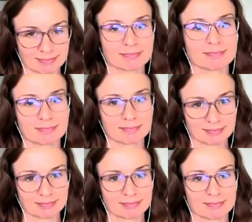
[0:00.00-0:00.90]

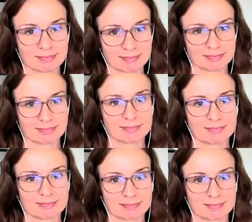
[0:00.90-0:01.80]

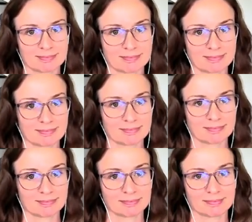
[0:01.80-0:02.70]

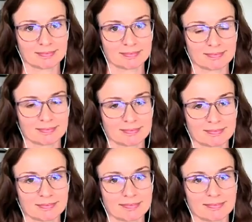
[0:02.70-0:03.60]

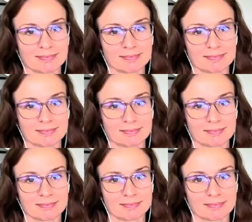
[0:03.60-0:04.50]

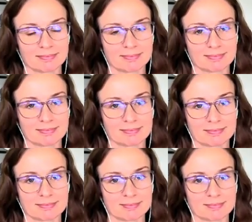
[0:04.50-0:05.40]

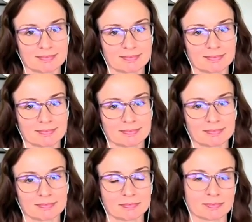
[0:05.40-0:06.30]
[no speech]